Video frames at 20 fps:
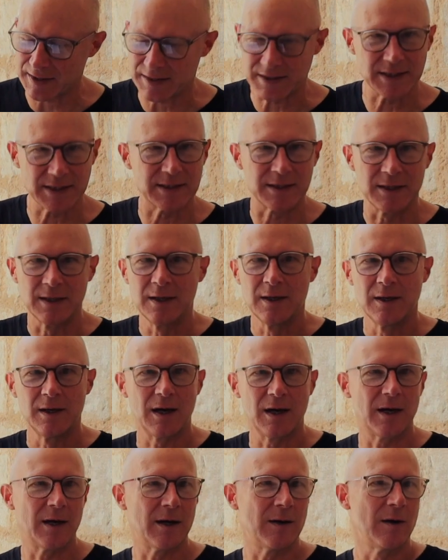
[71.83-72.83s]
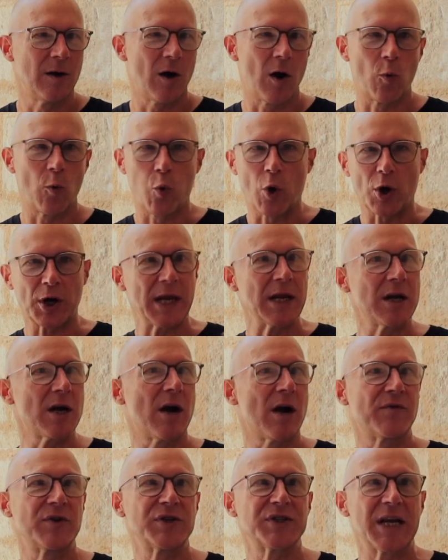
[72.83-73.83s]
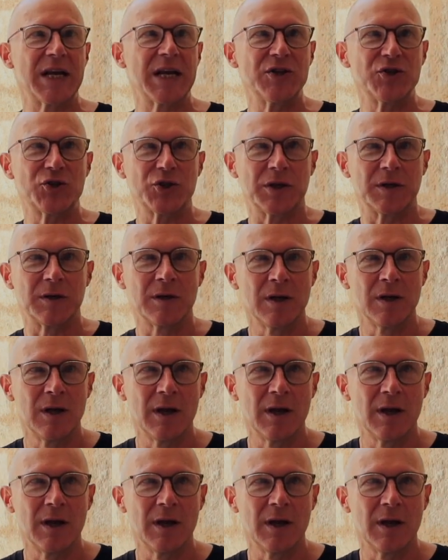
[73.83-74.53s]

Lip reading: This is a working conversation,